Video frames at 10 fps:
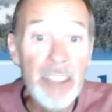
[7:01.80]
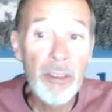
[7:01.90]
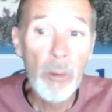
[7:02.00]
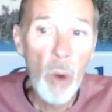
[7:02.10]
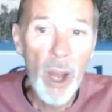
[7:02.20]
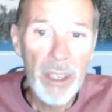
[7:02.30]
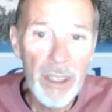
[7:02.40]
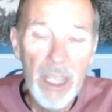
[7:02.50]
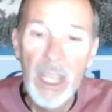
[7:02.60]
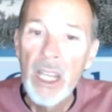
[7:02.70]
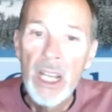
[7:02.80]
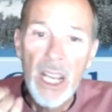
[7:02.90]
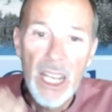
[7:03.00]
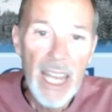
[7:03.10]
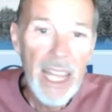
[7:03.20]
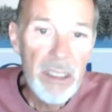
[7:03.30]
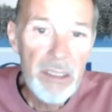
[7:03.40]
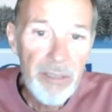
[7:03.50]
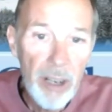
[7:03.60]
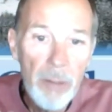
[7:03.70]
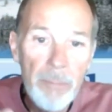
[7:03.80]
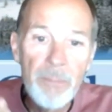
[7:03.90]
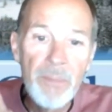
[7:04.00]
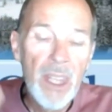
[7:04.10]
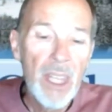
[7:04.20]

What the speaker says: Cleansed from what? Cleansed from